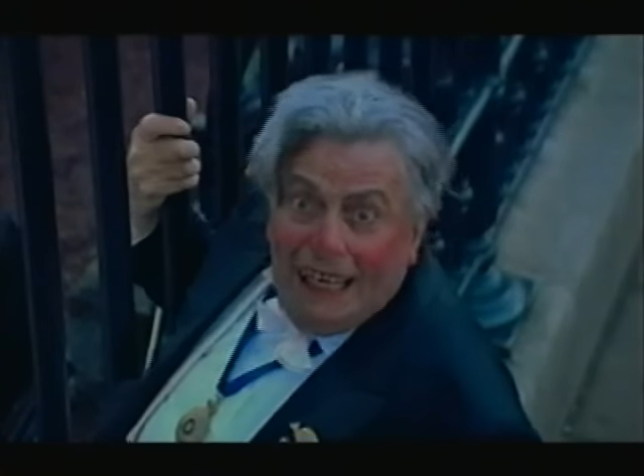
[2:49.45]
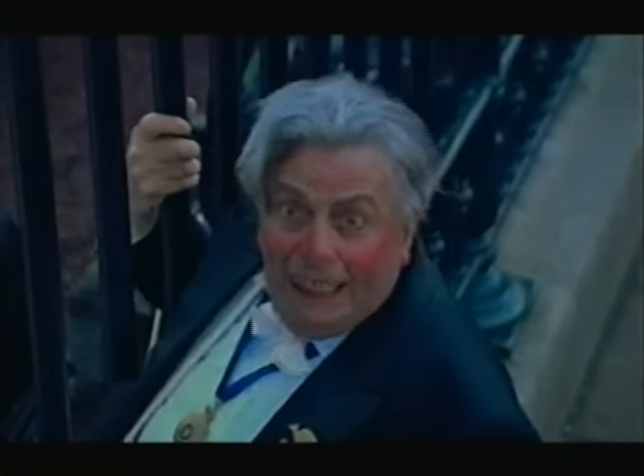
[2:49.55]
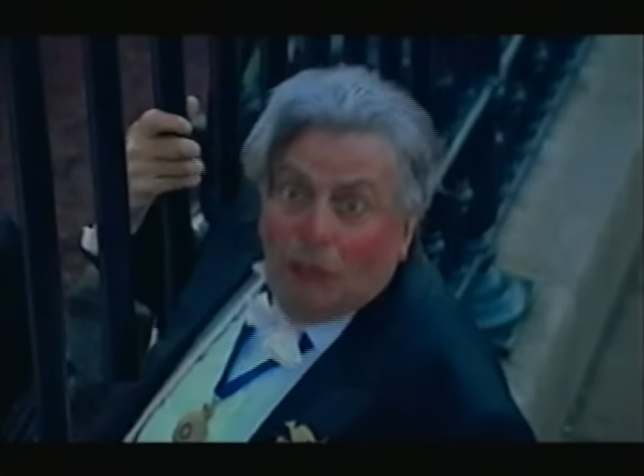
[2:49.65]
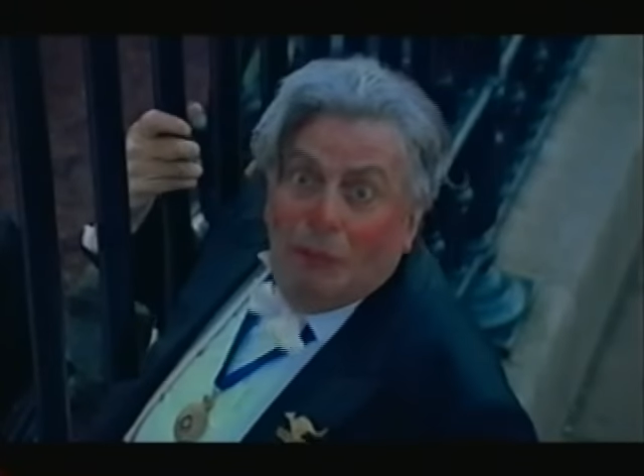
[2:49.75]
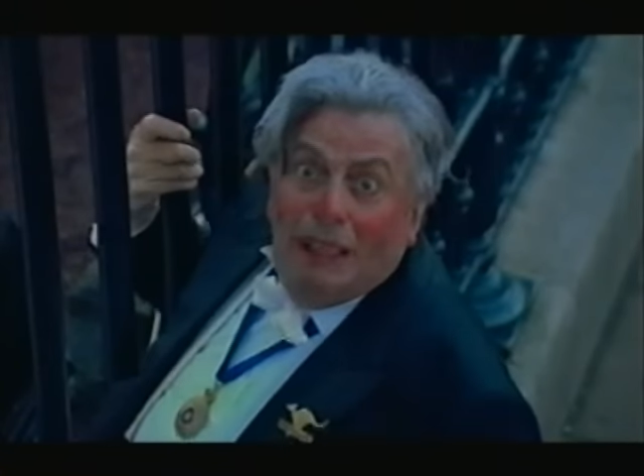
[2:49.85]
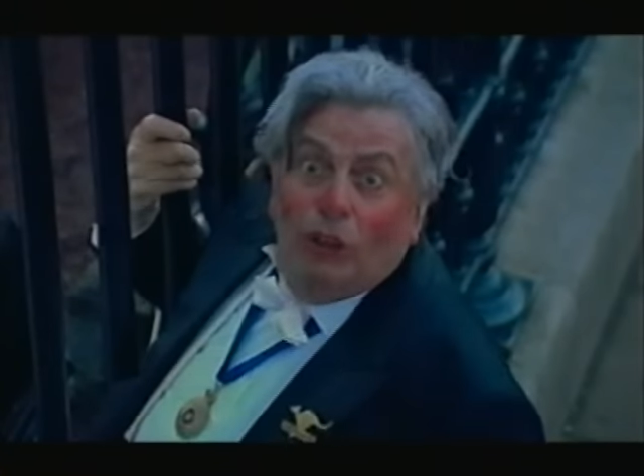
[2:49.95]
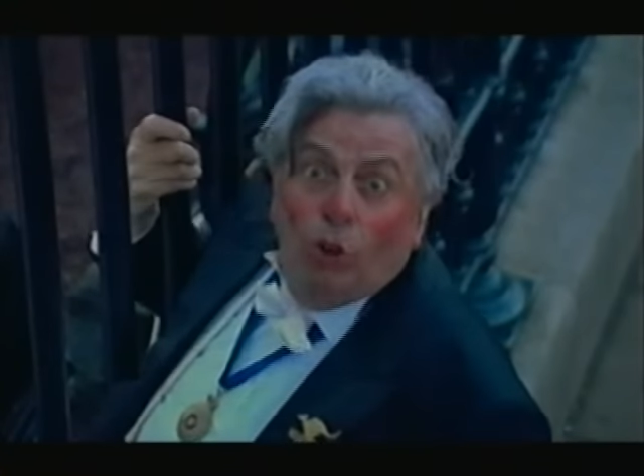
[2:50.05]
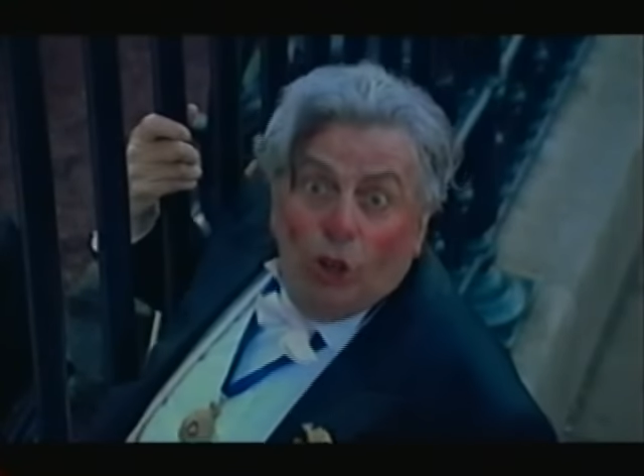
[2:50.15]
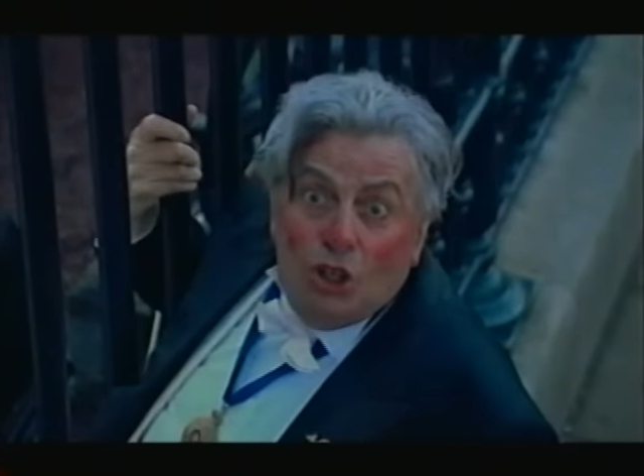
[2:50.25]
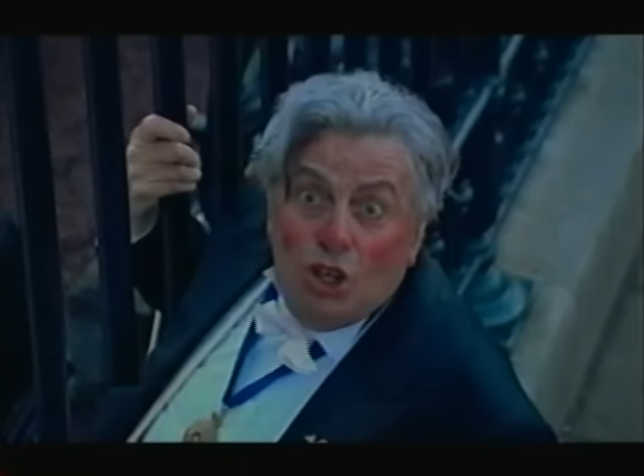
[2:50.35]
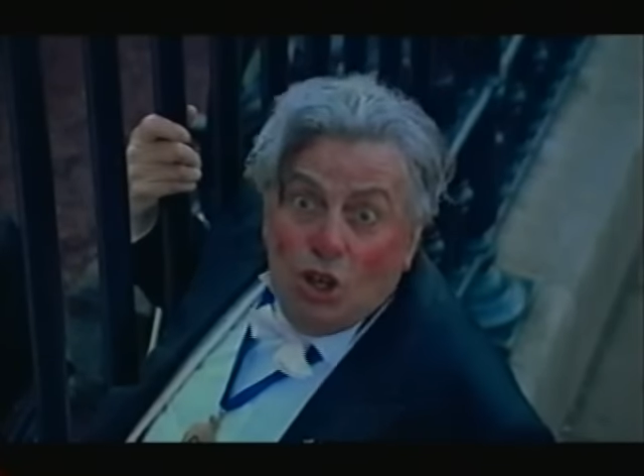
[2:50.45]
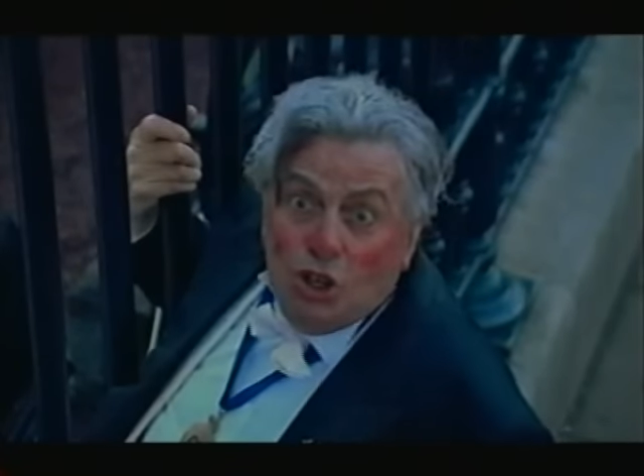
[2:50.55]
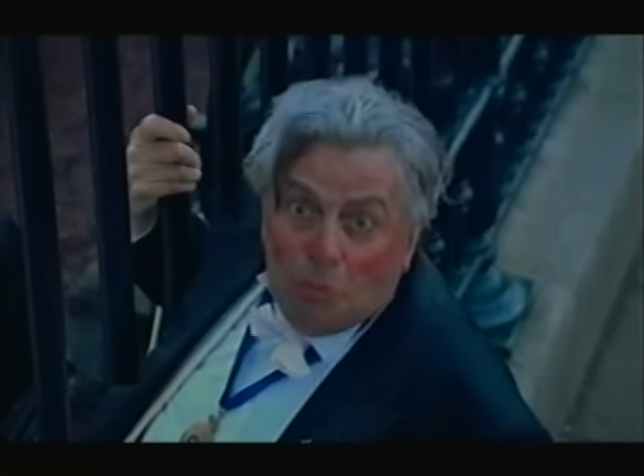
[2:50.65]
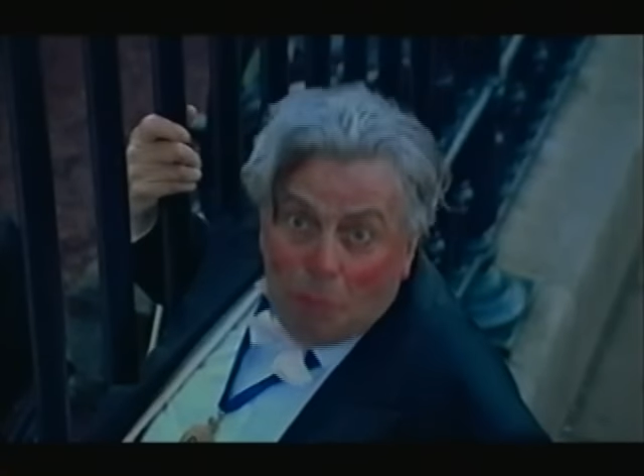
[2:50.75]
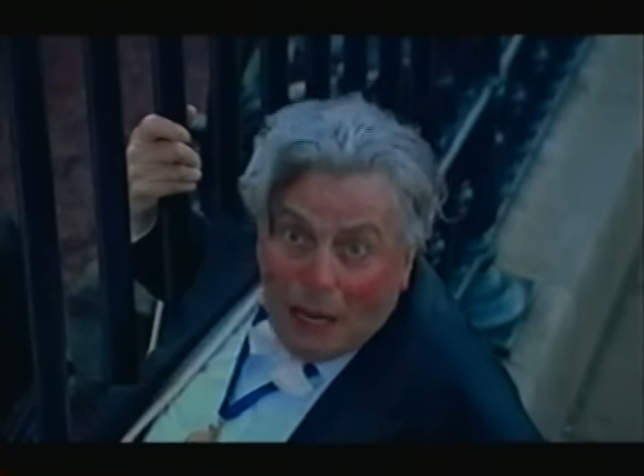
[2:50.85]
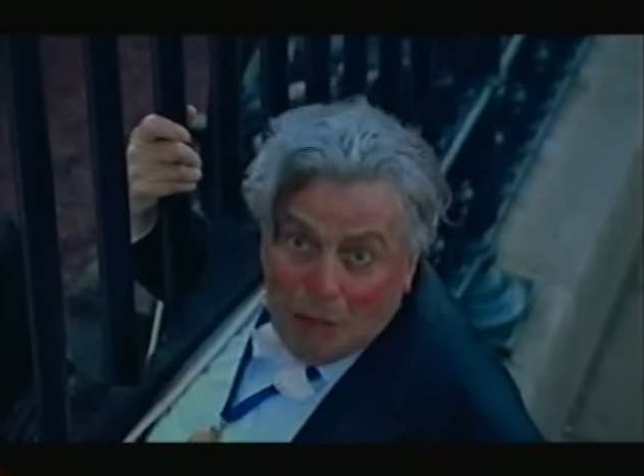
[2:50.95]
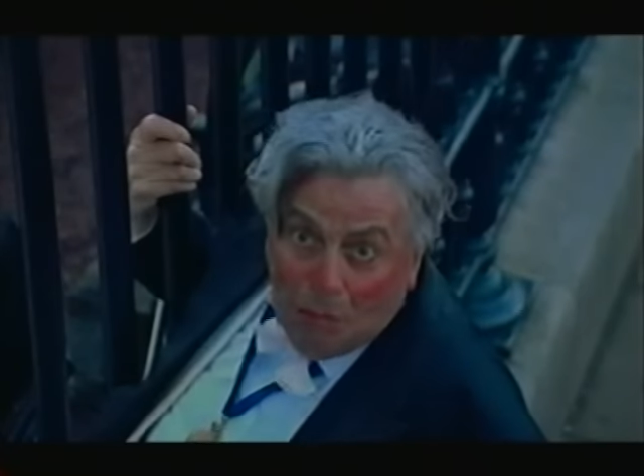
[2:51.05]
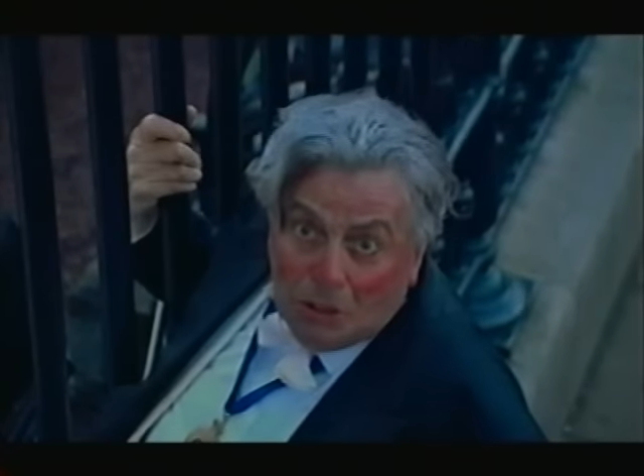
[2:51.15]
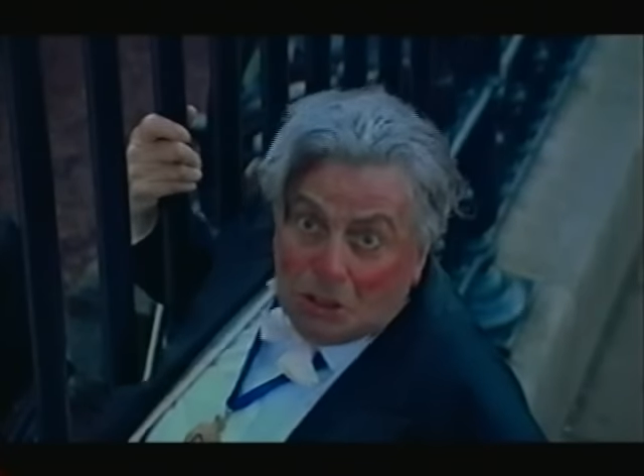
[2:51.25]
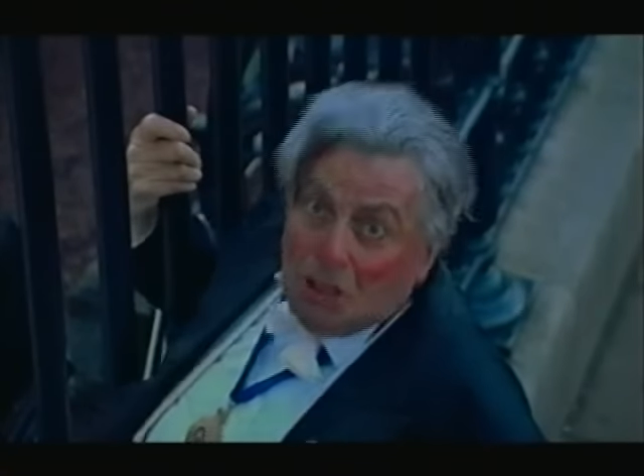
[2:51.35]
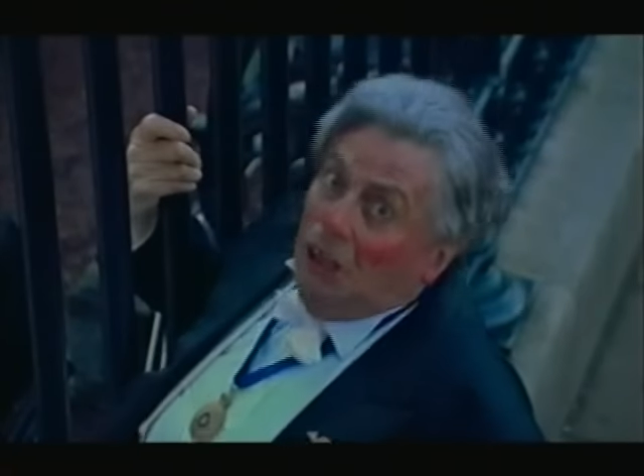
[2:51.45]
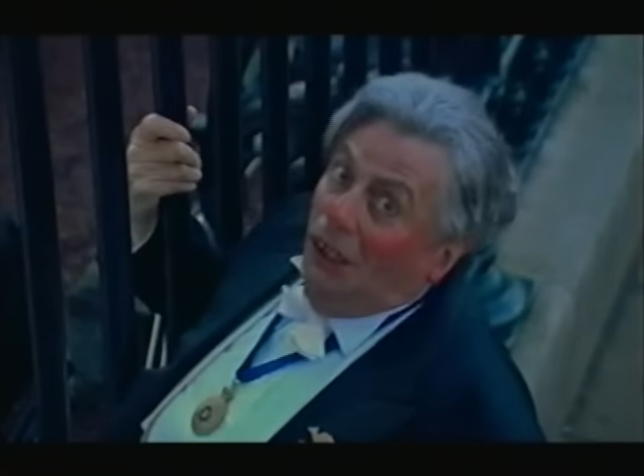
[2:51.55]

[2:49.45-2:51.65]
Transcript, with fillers: it'll be in all the newspapers.